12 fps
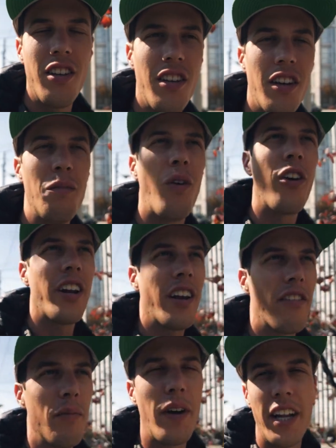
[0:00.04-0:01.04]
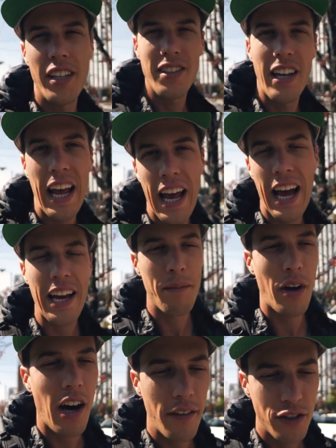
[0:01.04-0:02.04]
Good morning, everybody. Today I
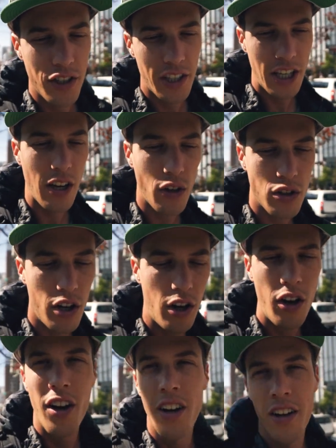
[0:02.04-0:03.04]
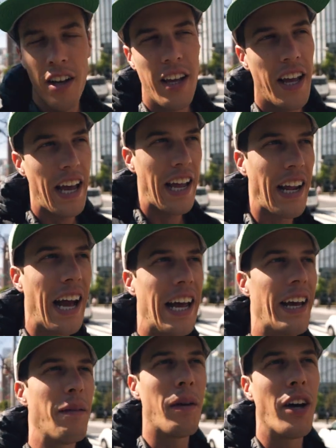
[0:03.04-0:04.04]
am off to Kyoto, and I
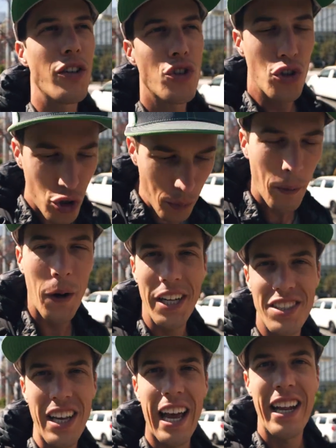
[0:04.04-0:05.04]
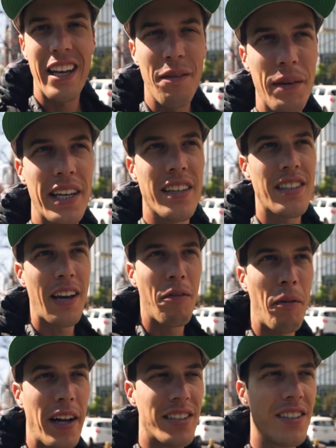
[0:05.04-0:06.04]
am super excited because I'm
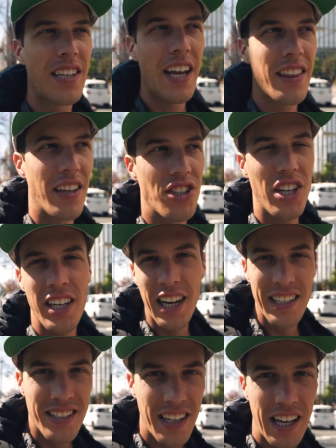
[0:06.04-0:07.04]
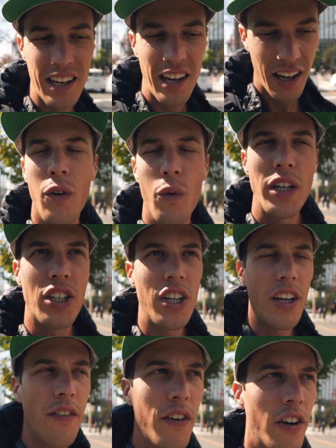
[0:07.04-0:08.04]
about to take the Shinkansen, which,
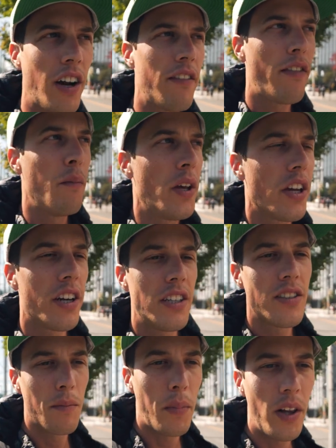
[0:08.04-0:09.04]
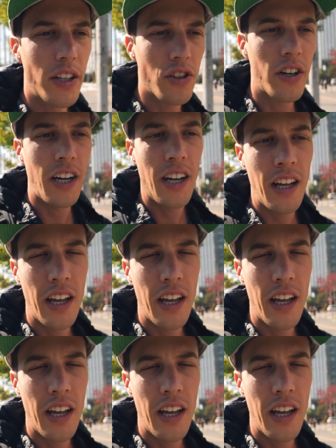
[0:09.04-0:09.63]
if you're not familiar, is the bullet train.